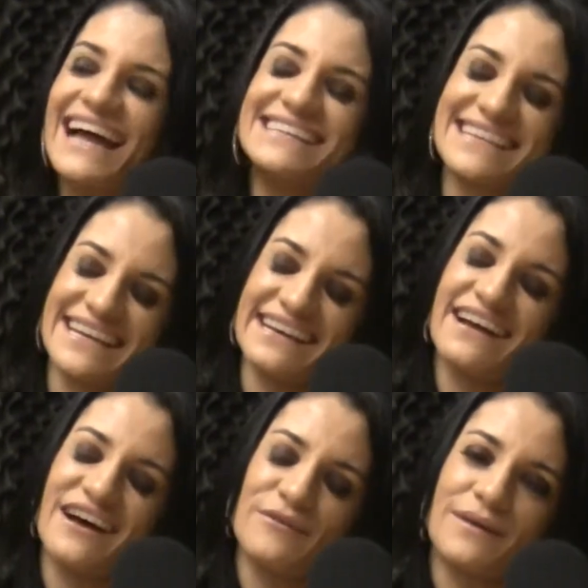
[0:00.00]
I did.
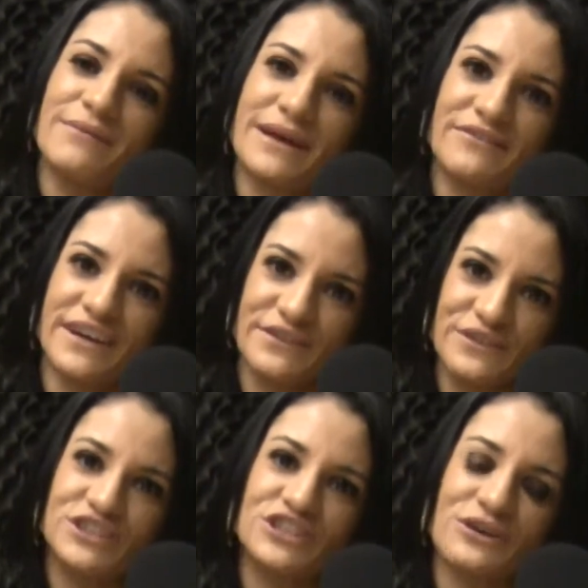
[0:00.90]
Um, my very first show,